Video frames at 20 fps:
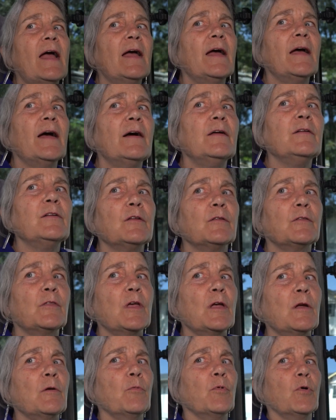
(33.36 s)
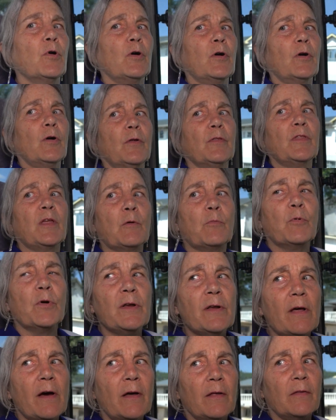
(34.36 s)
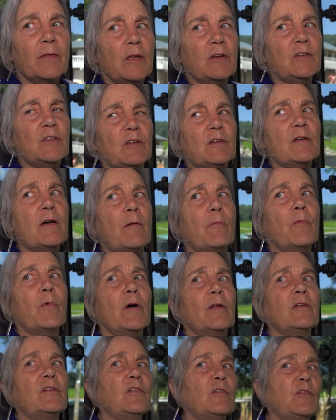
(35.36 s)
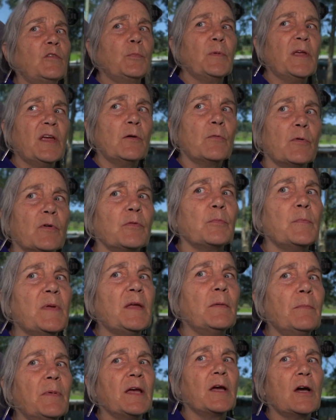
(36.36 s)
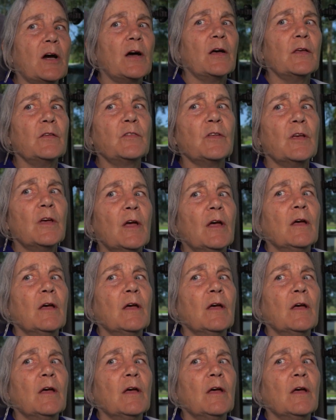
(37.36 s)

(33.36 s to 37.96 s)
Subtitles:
and they did not want to speak with me because